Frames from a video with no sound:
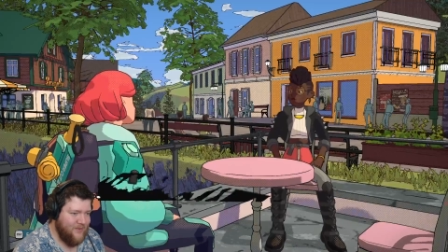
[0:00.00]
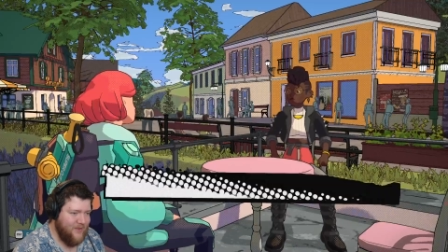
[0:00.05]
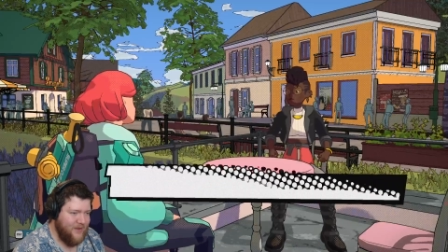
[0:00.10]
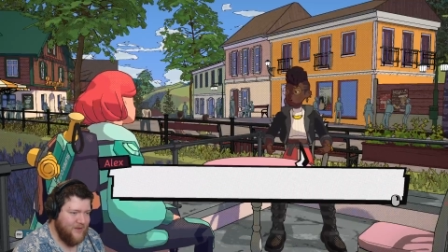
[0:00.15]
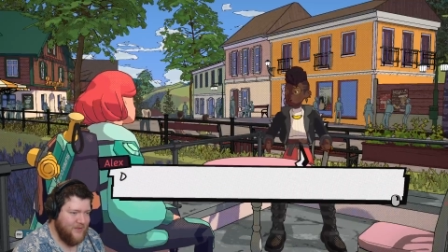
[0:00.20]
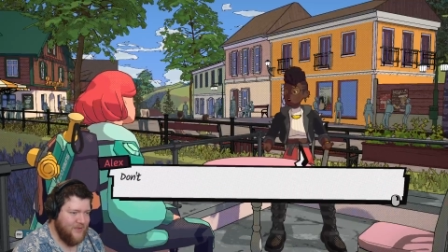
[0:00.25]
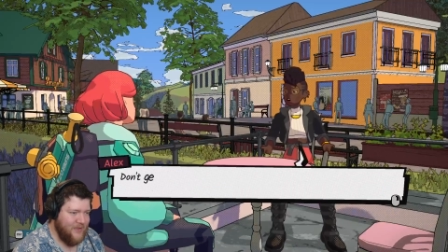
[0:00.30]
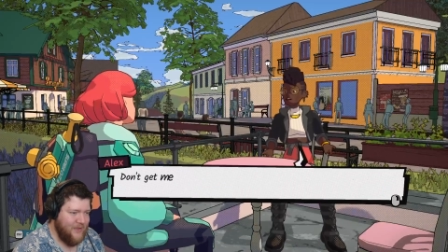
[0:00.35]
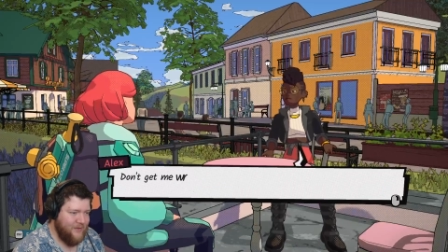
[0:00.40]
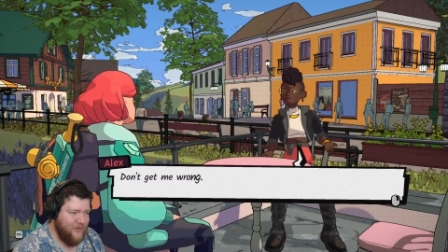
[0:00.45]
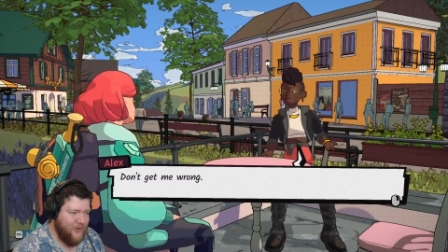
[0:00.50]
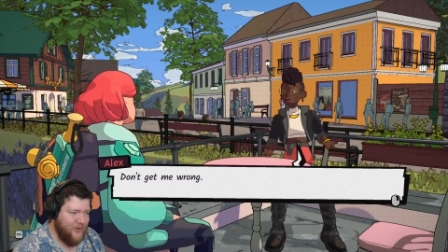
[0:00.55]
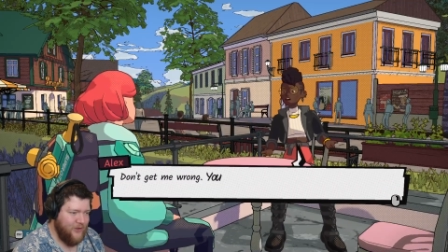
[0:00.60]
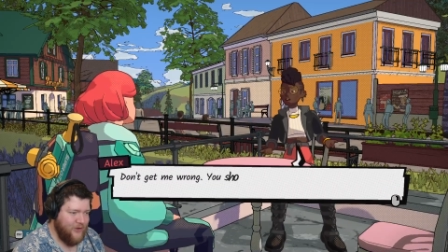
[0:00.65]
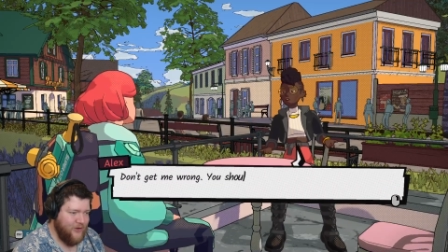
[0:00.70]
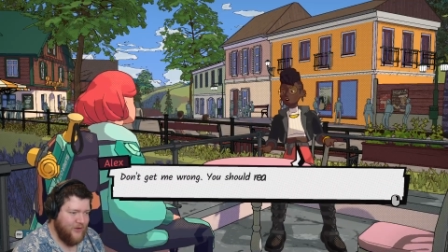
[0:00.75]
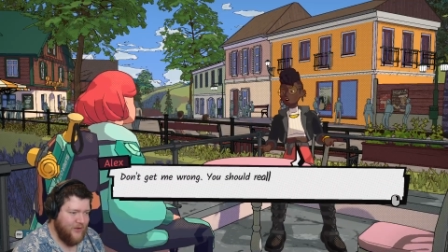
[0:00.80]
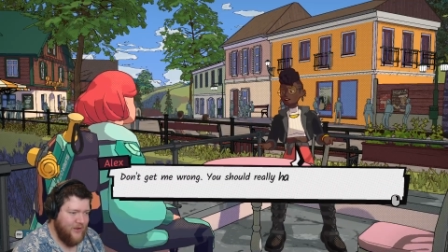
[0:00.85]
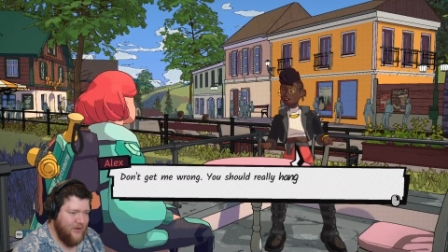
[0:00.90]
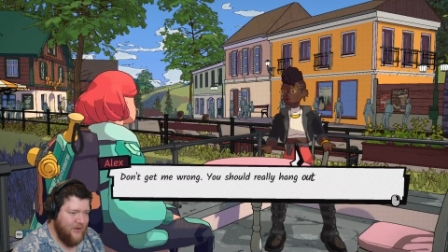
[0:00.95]
Thanks. I'll have a
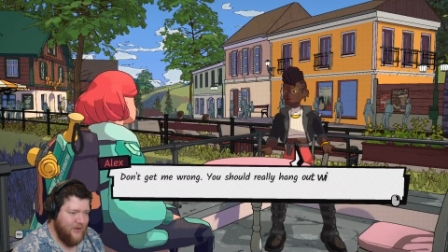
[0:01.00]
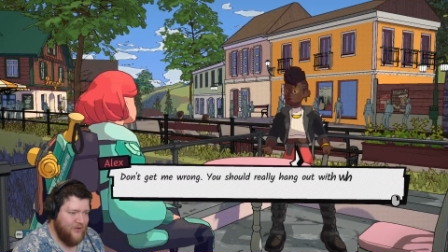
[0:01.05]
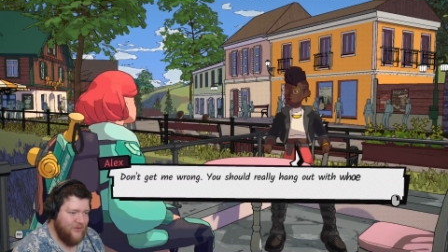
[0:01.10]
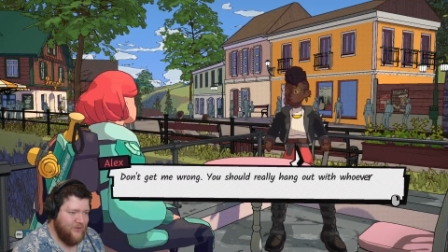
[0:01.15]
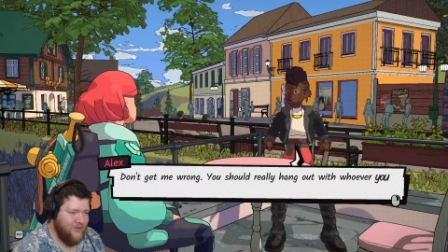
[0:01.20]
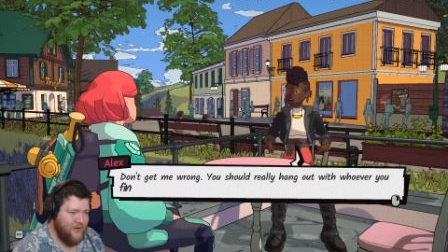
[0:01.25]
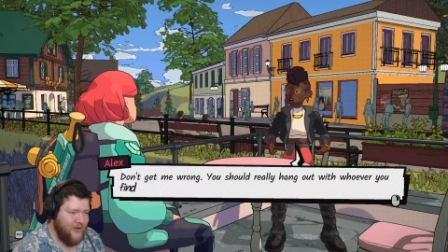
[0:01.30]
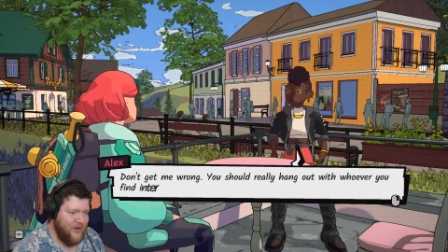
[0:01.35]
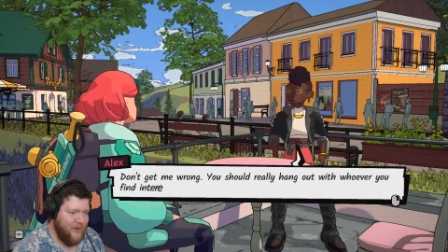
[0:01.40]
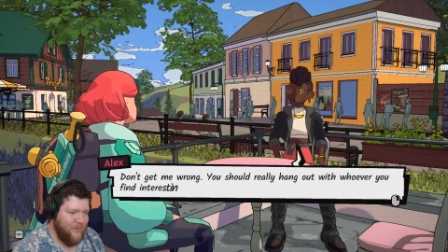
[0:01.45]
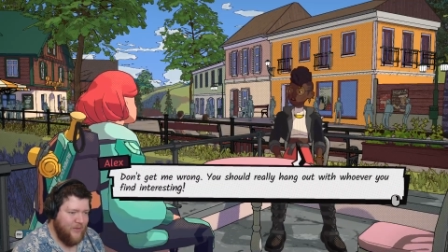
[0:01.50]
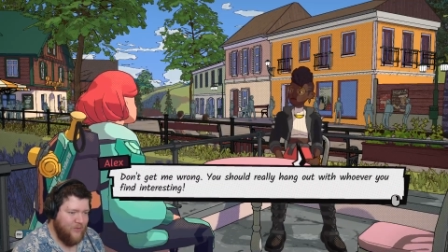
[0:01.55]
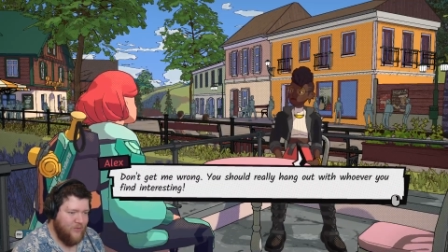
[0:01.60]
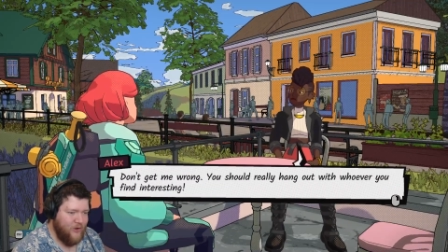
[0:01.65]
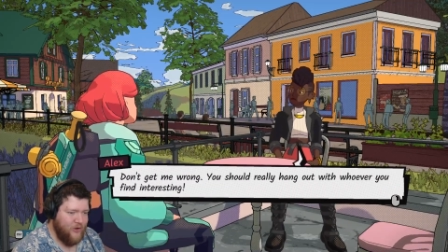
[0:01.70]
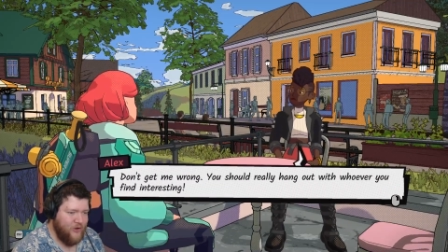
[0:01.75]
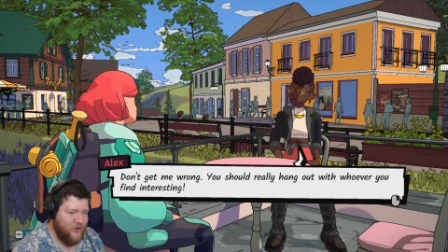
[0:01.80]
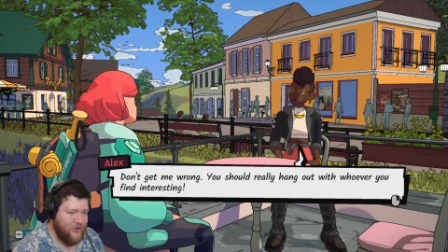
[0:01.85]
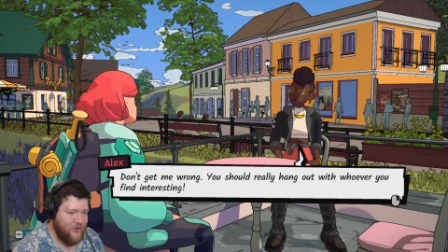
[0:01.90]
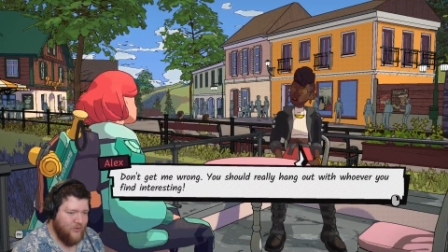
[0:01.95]
look. Don't get me
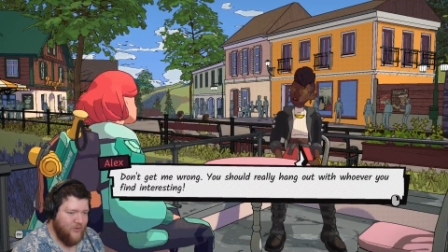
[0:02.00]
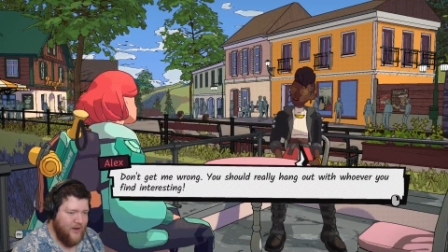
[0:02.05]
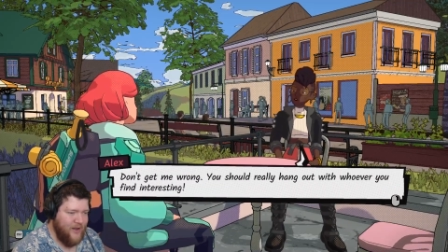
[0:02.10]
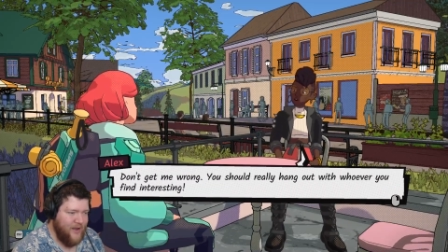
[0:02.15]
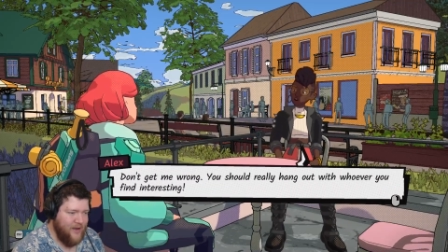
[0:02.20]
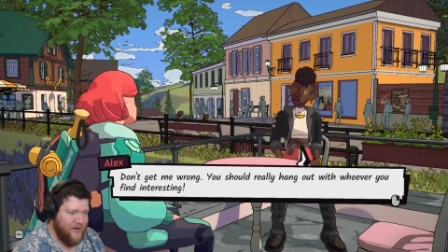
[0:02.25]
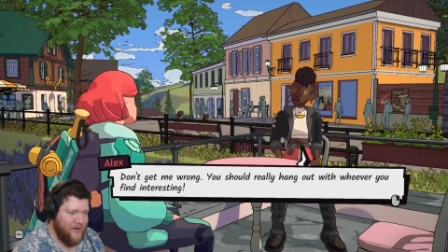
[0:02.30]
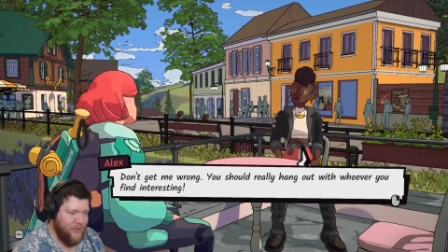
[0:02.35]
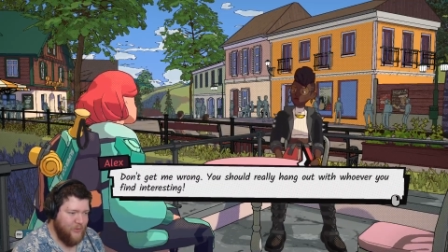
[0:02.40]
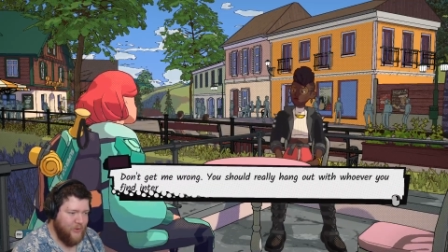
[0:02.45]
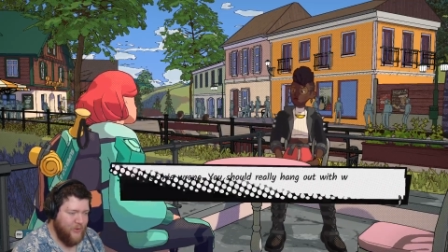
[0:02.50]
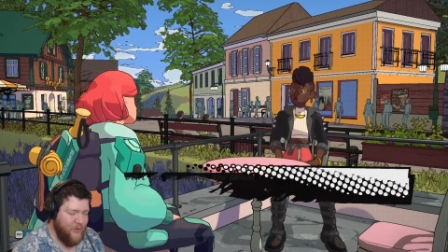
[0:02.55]
wrong, you should really hang out